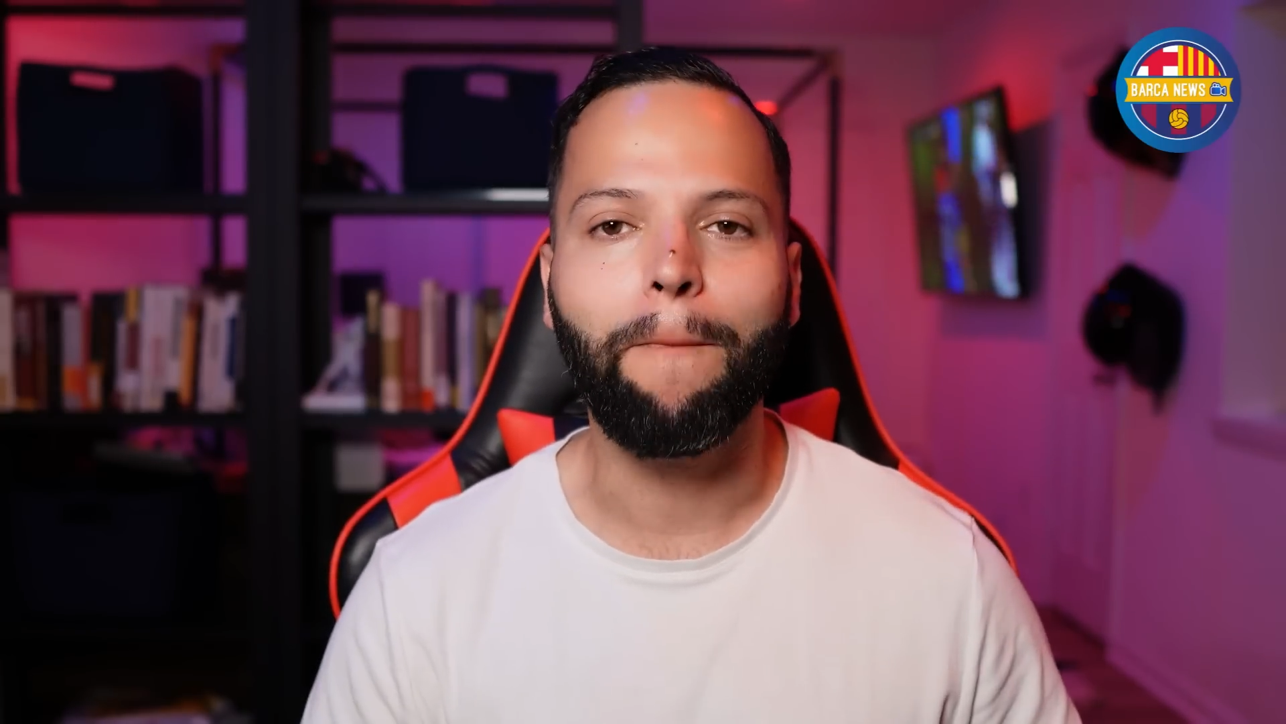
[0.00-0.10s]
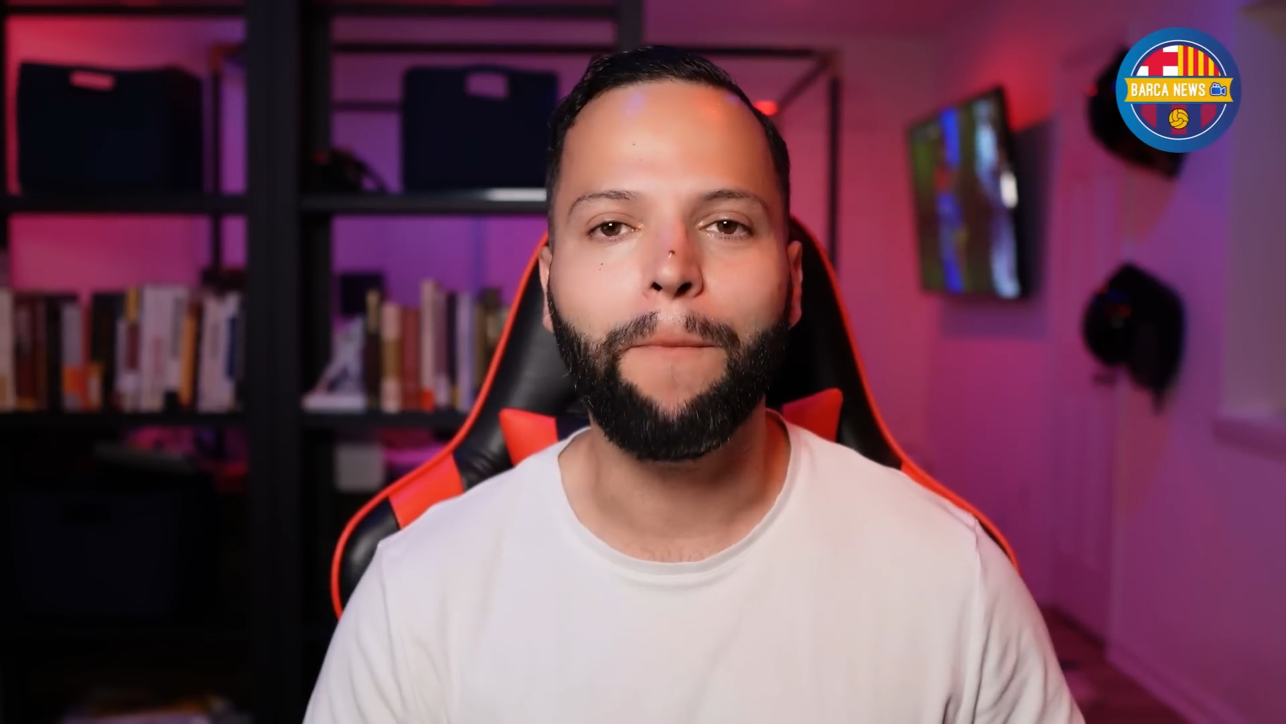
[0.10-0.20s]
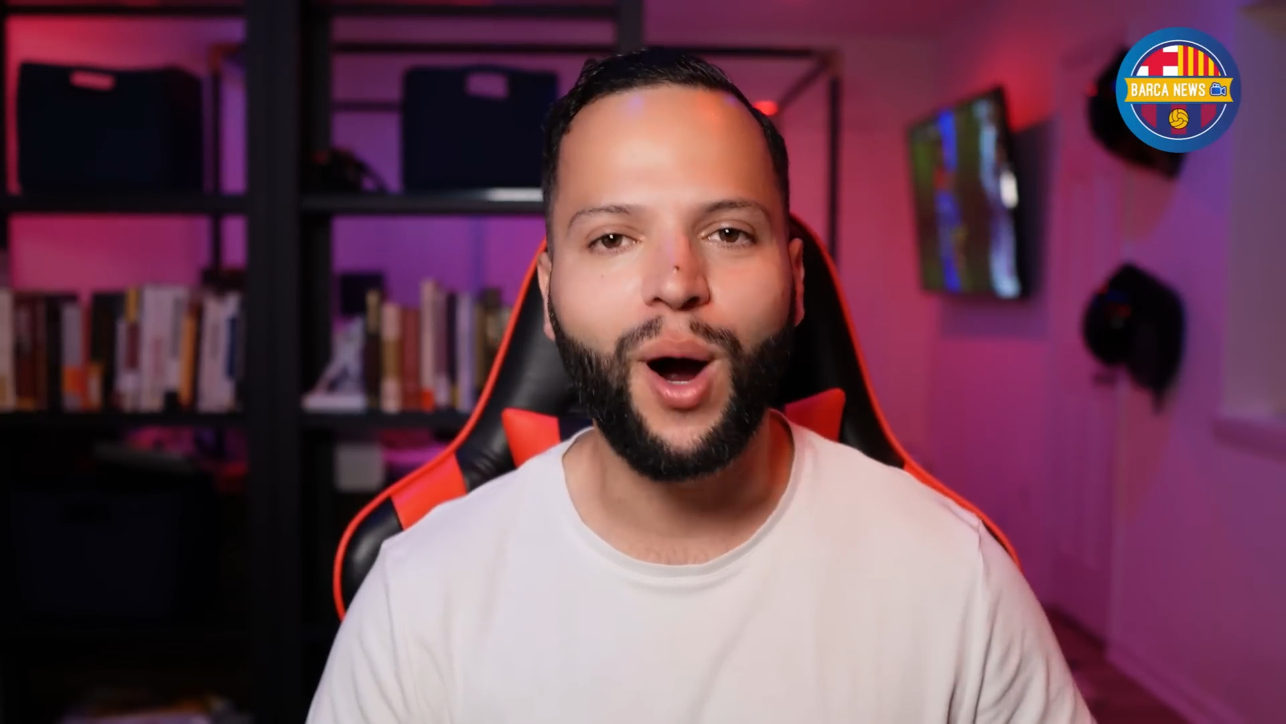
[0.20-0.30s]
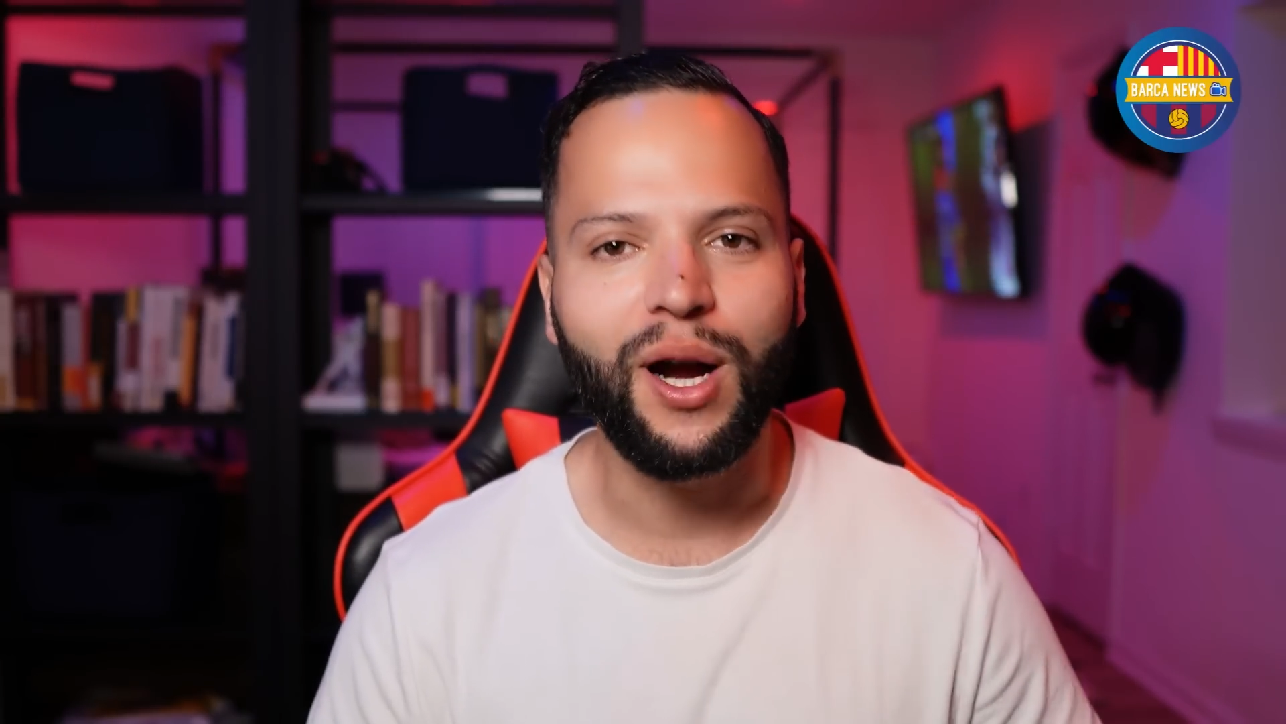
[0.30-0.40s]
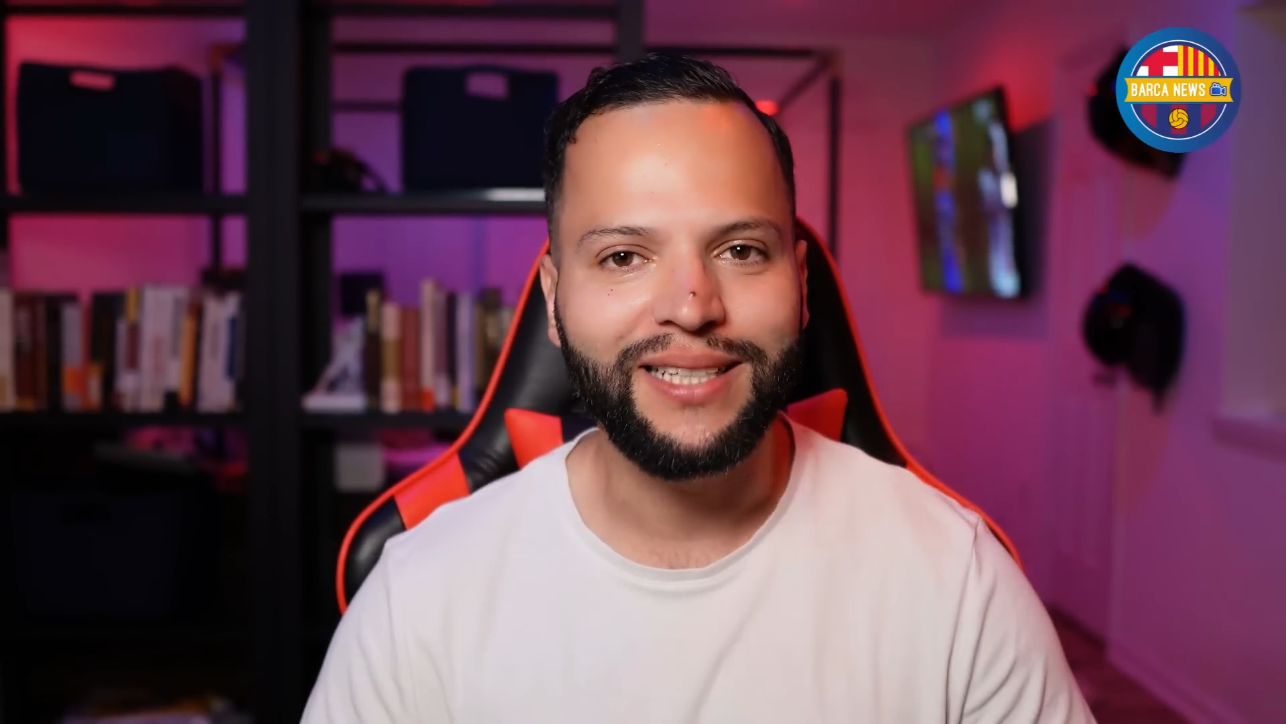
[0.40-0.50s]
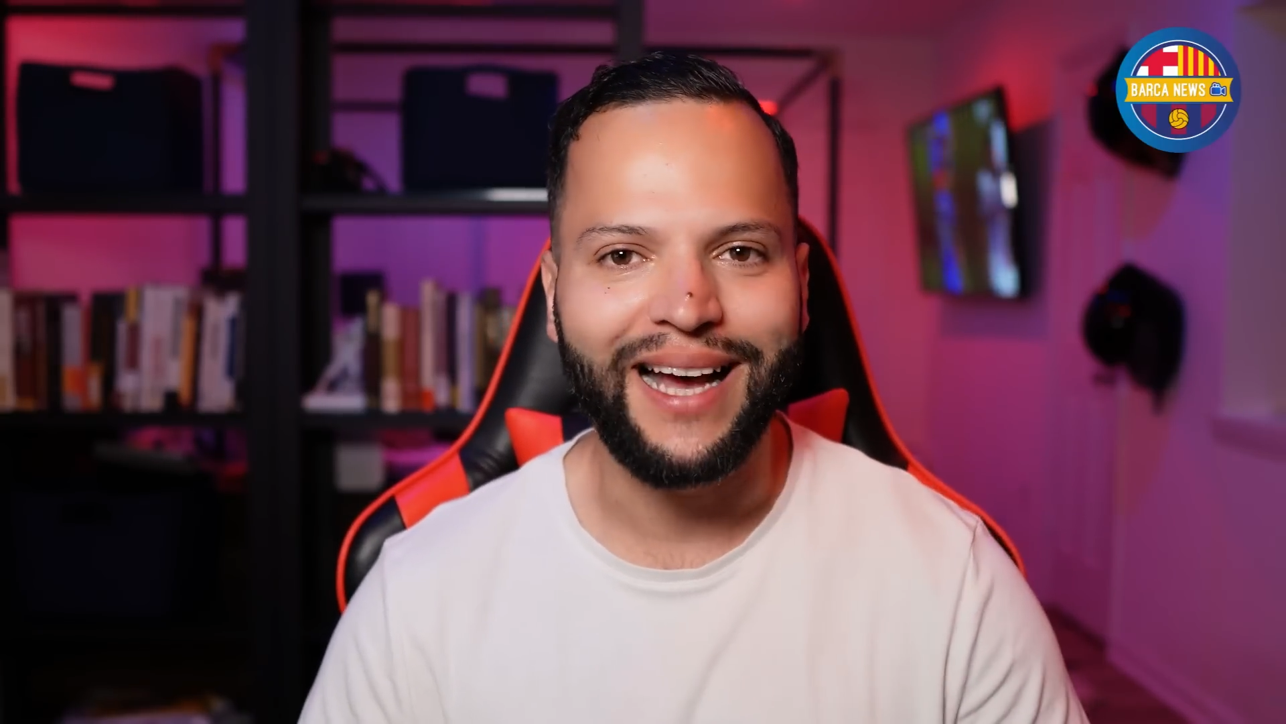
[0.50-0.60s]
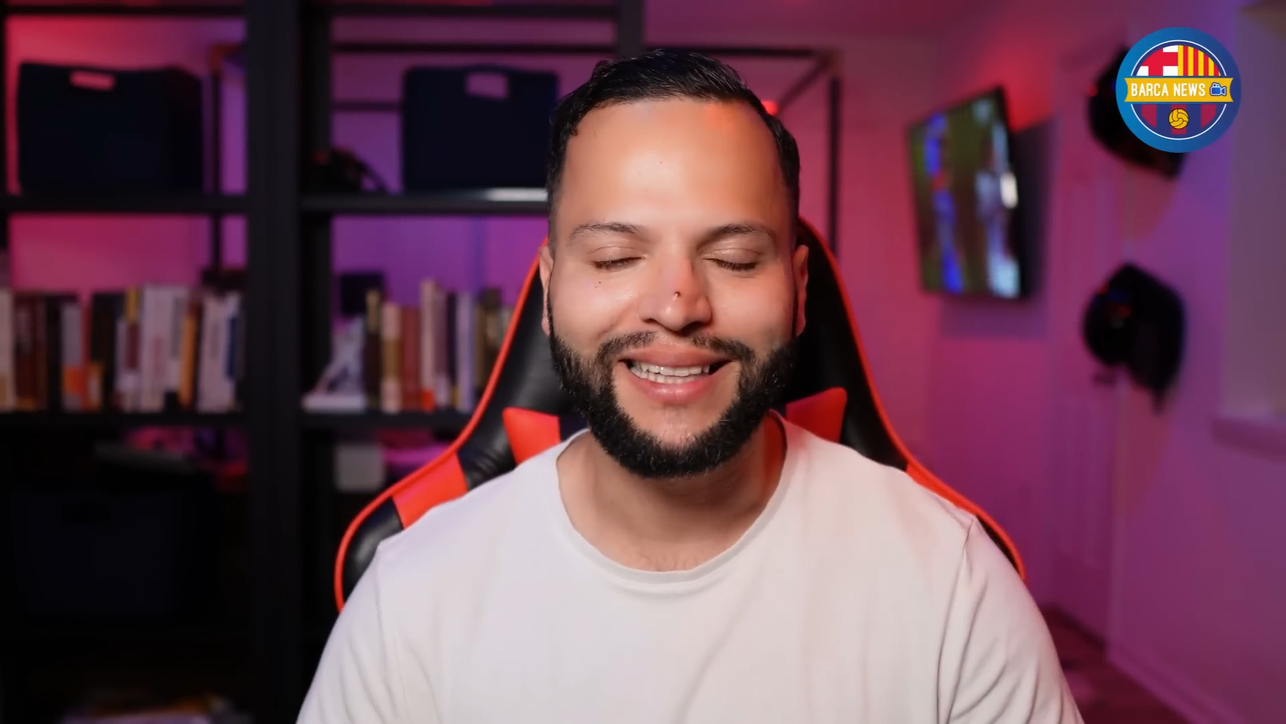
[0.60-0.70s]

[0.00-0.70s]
Barca